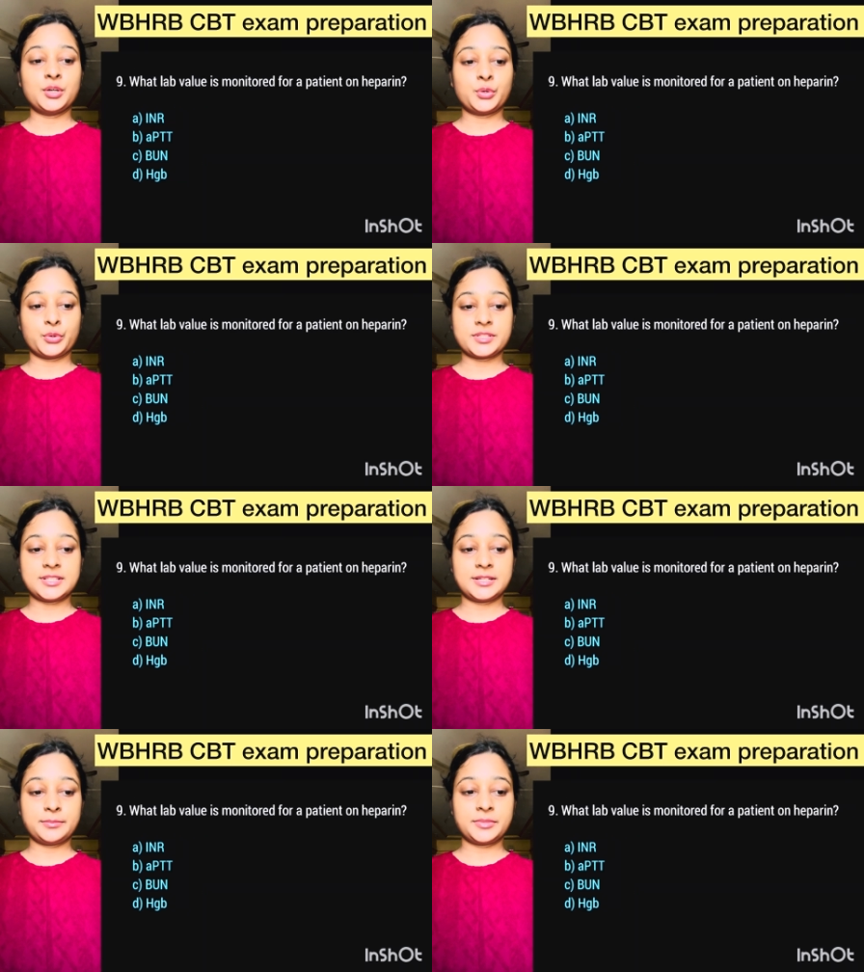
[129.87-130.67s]

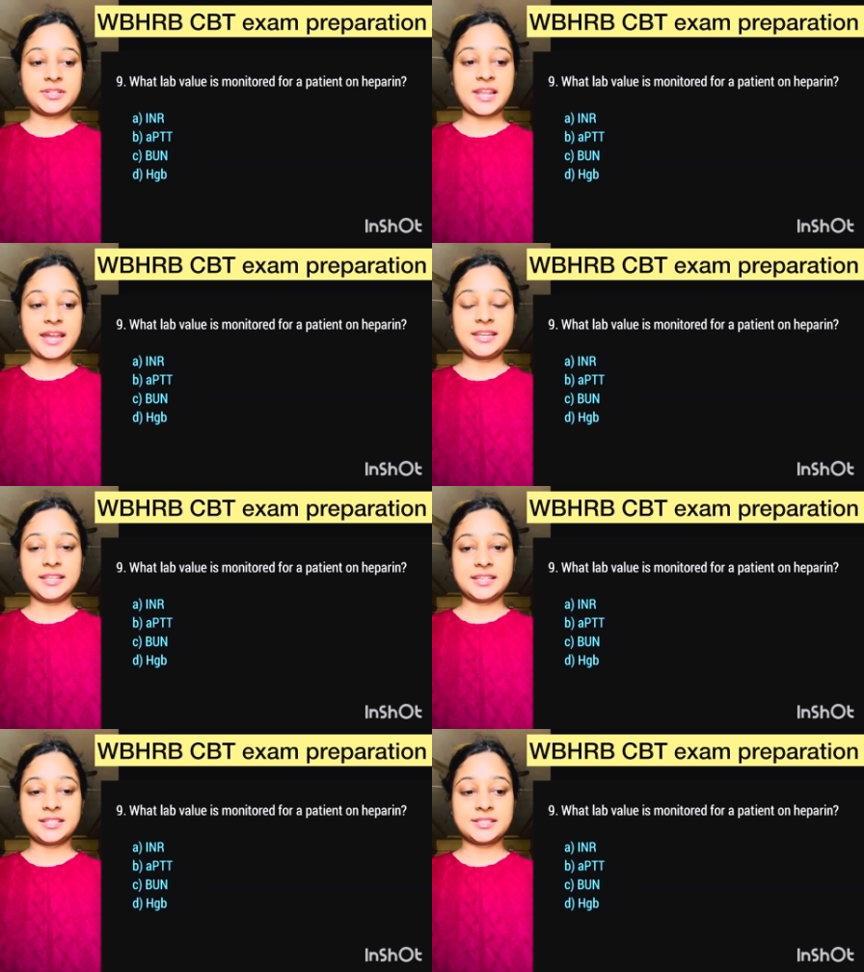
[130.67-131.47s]
Question number nine
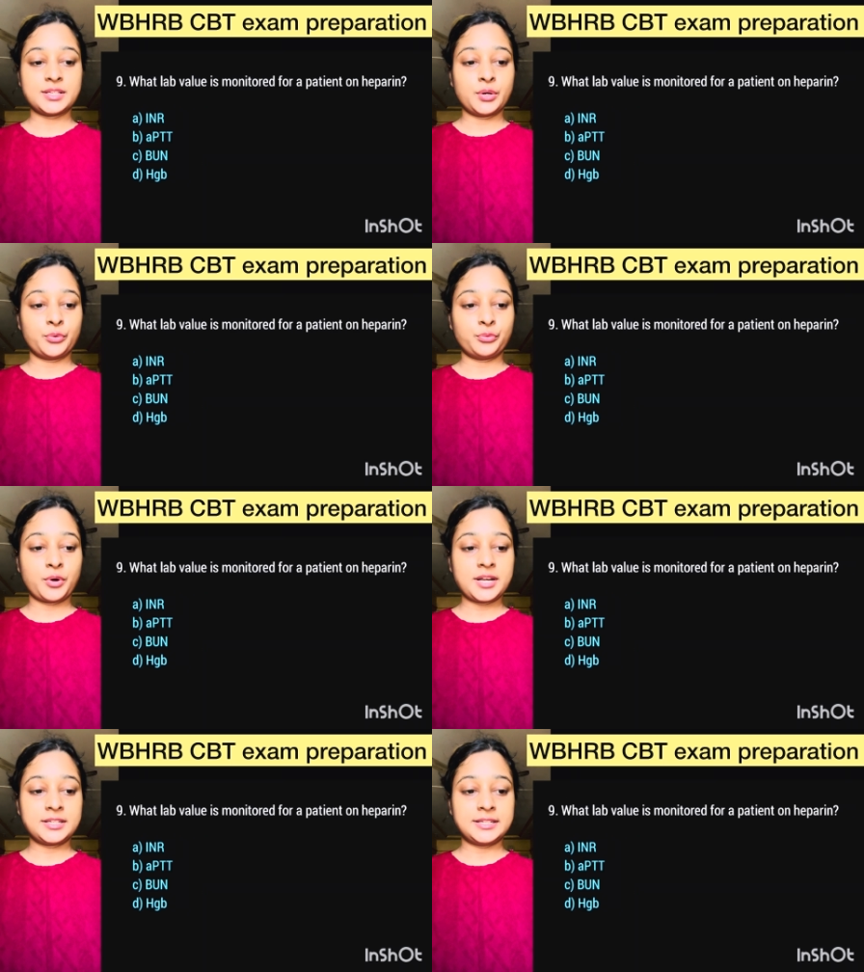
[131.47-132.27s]
is,
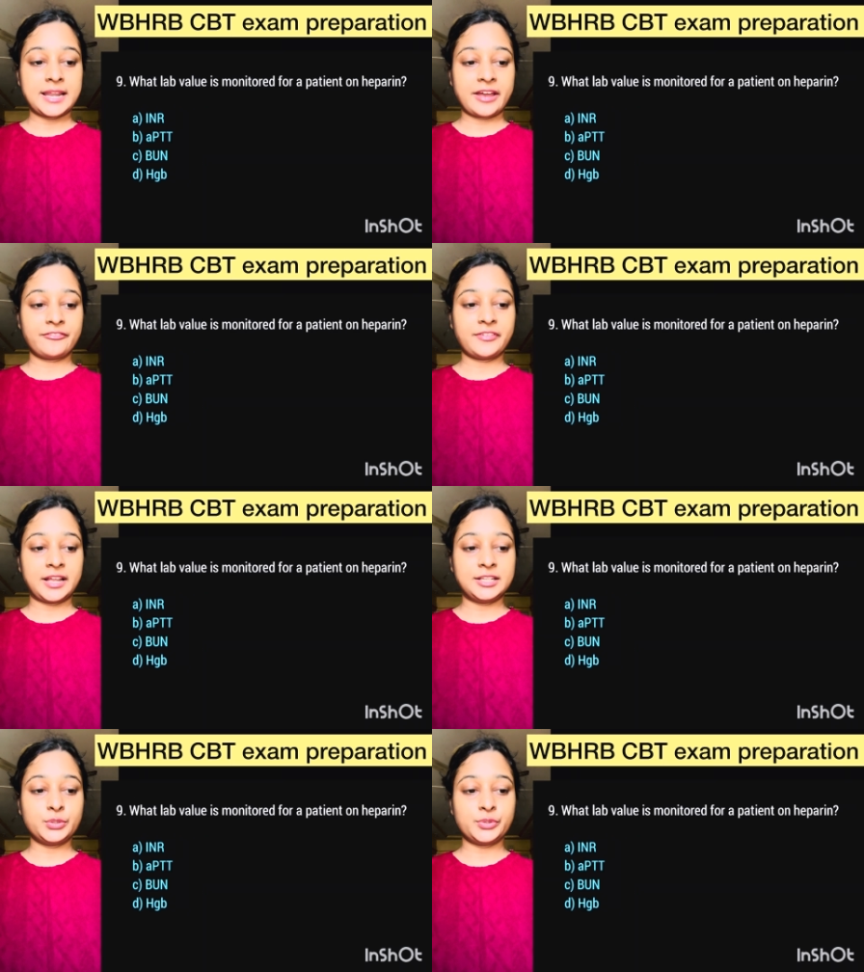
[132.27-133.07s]
what lab
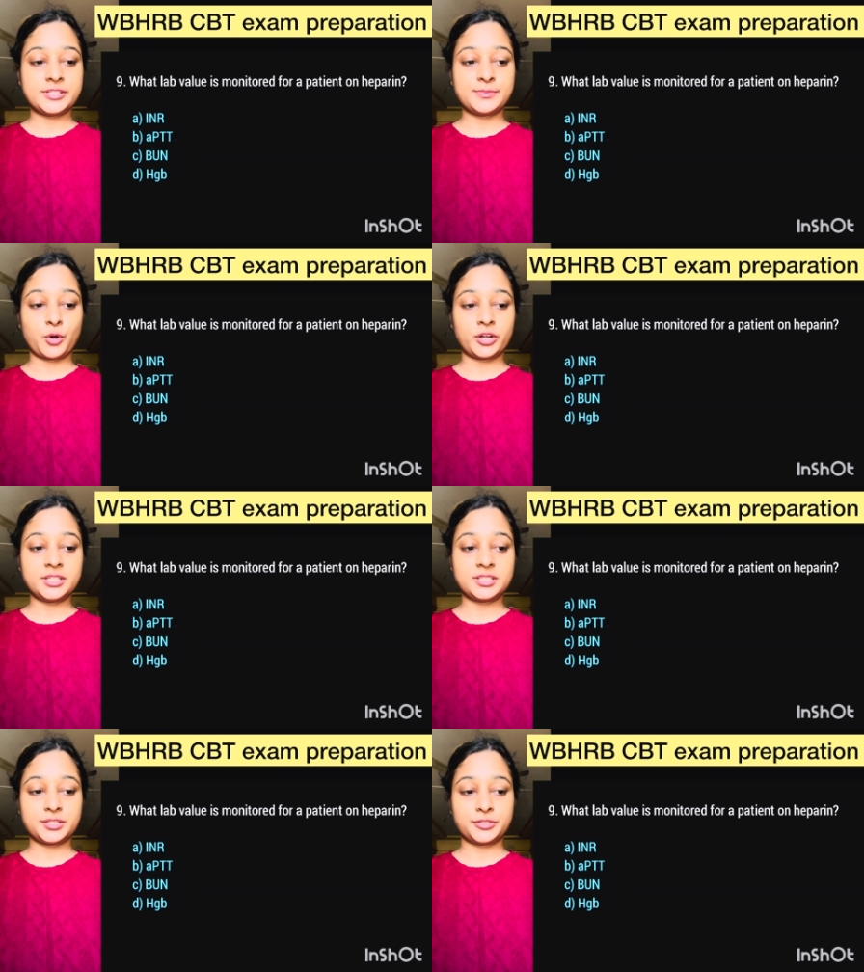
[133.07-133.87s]
value is
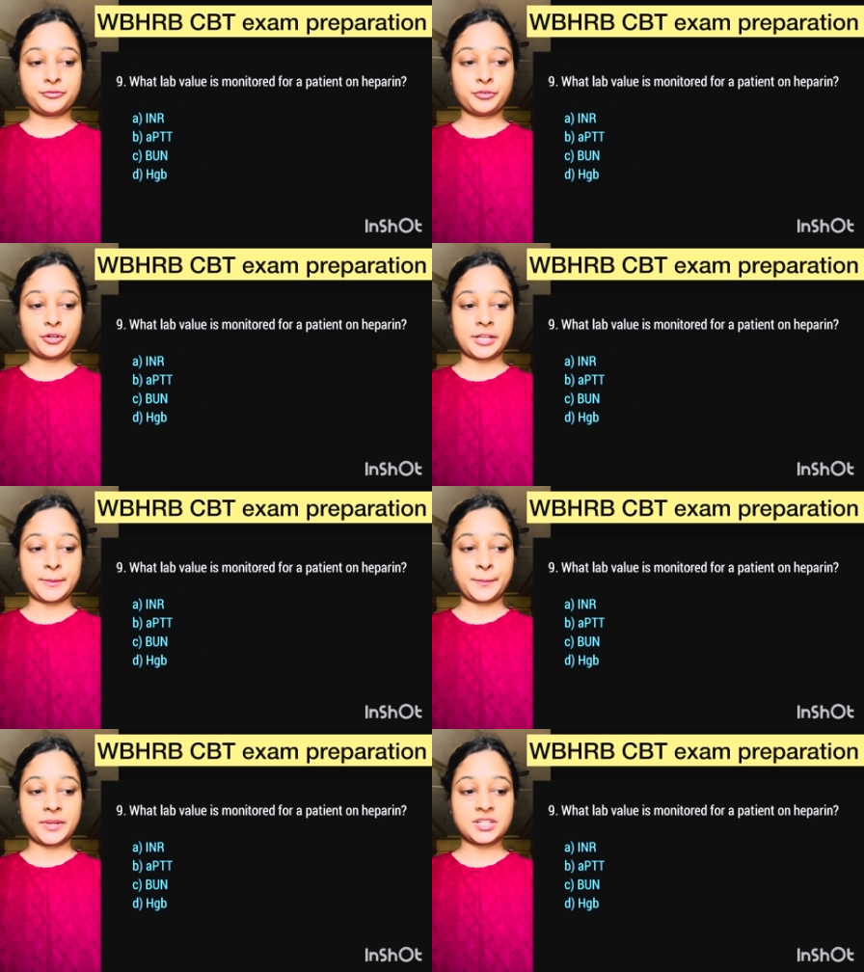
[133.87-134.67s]
monitored for a
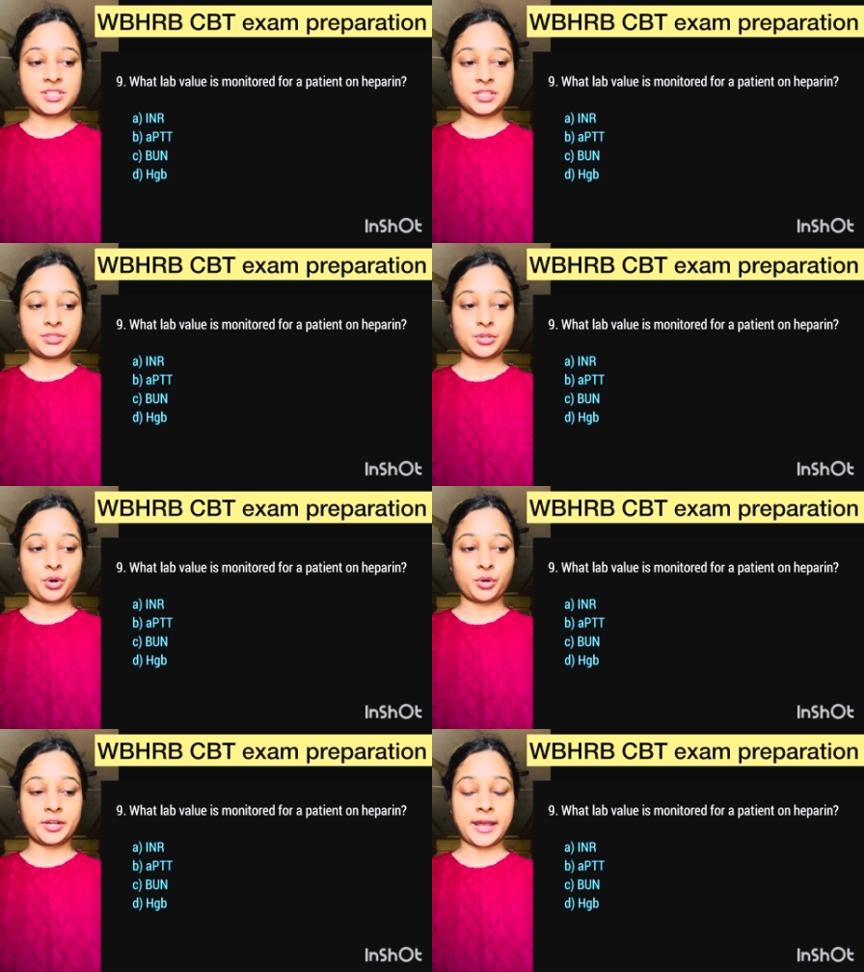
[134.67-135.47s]
patient
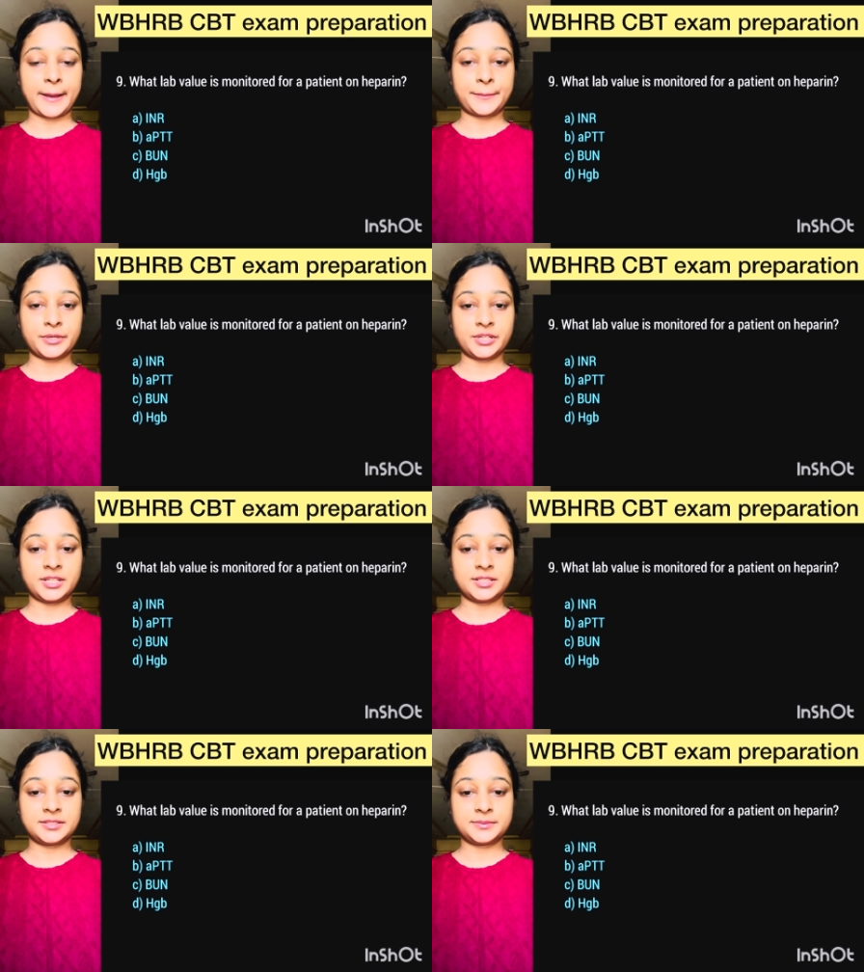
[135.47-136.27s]
on heparin?